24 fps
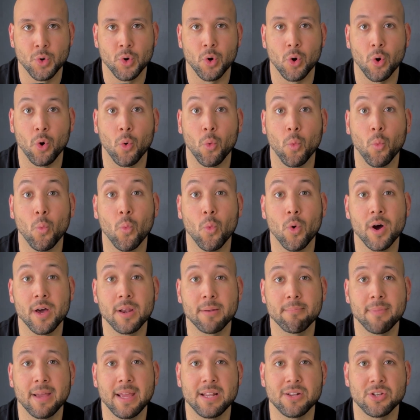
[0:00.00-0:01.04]
or
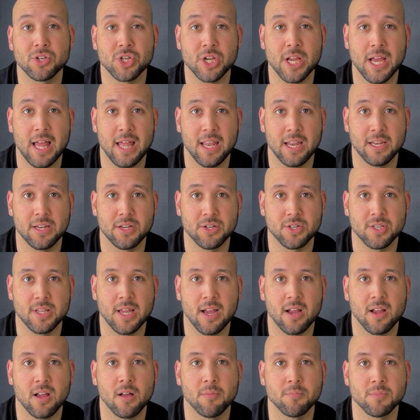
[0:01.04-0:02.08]
one main challenge
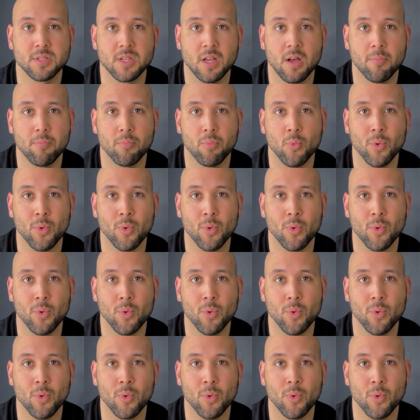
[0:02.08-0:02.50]
that comes up